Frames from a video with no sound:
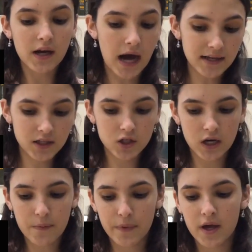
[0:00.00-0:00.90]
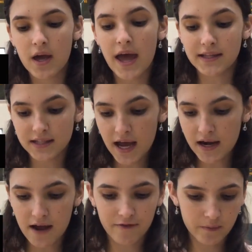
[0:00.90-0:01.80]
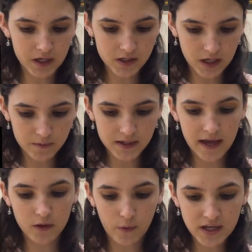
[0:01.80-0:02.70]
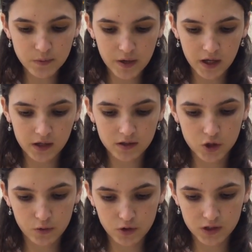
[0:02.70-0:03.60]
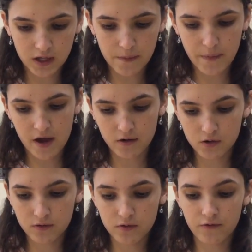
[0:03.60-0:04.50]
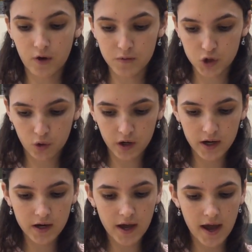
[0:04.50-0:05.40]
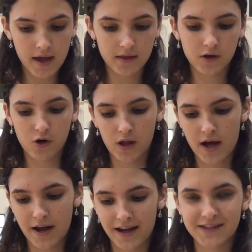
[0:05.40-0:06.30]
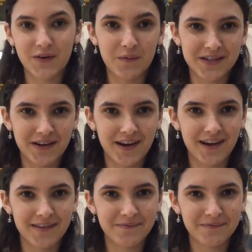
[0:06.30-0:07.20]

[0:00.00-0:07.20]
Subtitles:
Gaza Strip and Sinai from Egypt, and the West Bank, Jerusalem, and from Jordan and the Golan Heights from Syria.